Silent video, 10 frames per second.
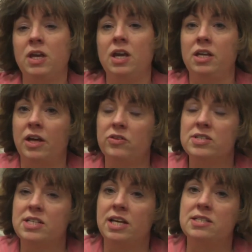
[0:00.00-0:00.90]
In other
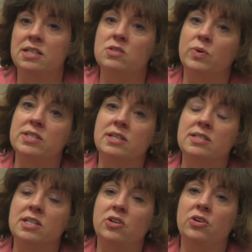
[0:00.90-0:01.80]
states, it's what's
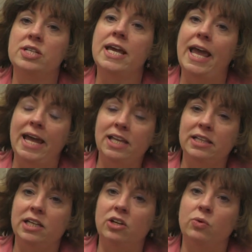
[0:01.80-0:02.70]
considered
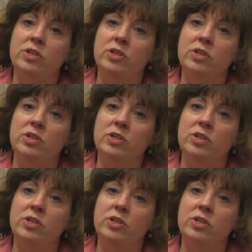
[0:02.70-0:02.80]
alegal,